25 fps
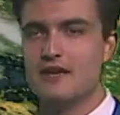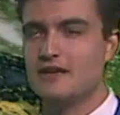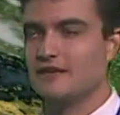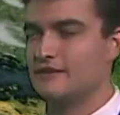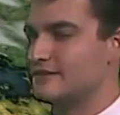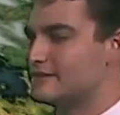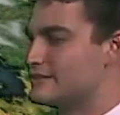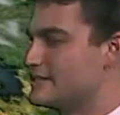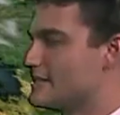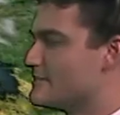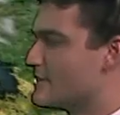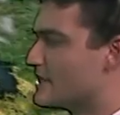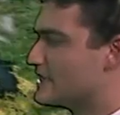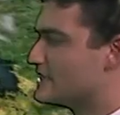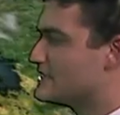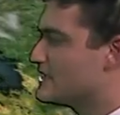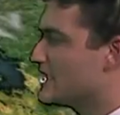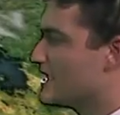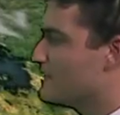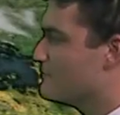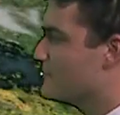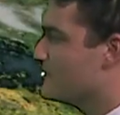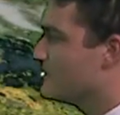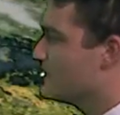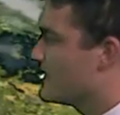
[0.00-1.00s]
You can see by
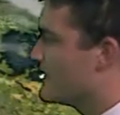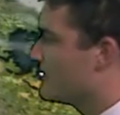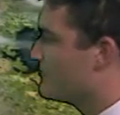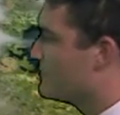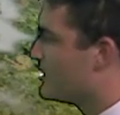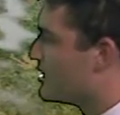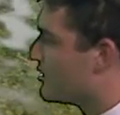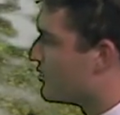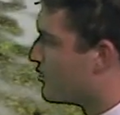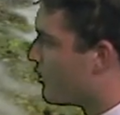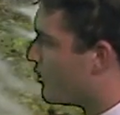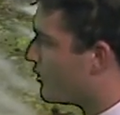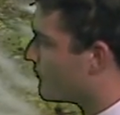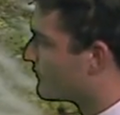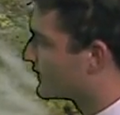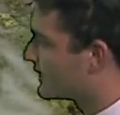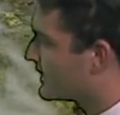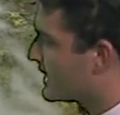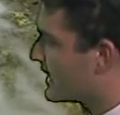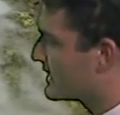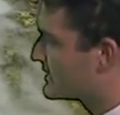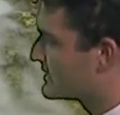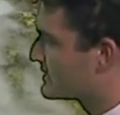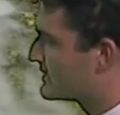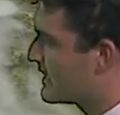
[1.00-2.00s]
10 p.m.,
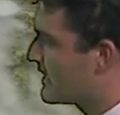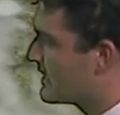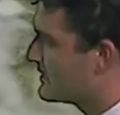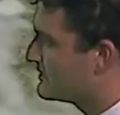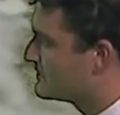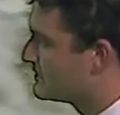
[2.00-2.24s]
overcast skies